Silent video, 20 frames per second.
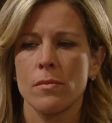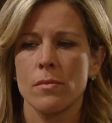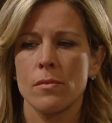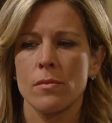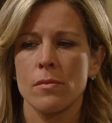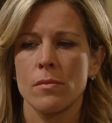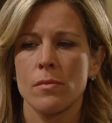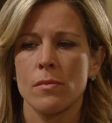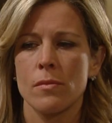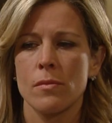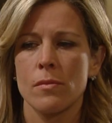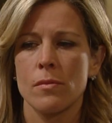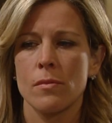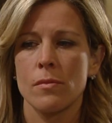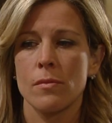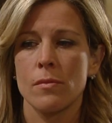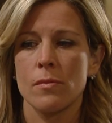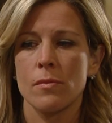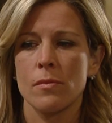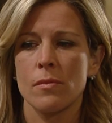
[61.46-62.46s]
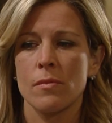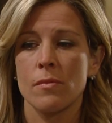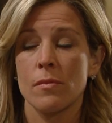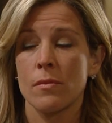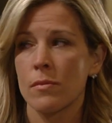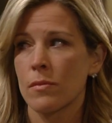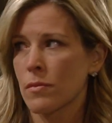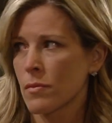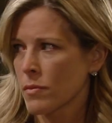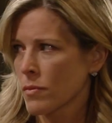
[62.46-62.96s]

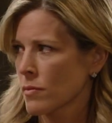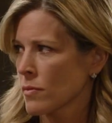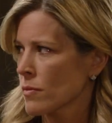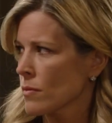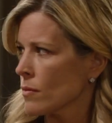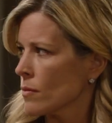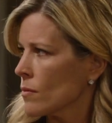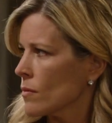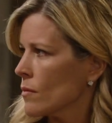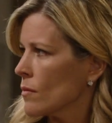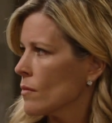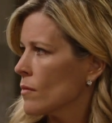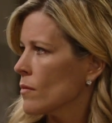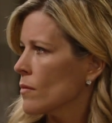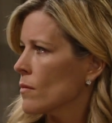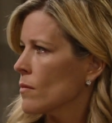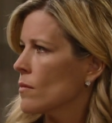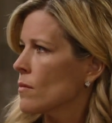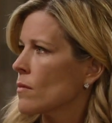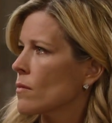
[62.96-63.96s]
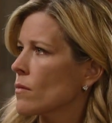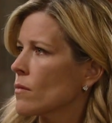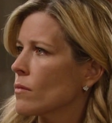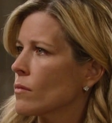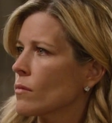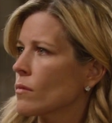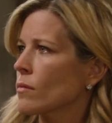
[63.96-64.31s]
[no speech]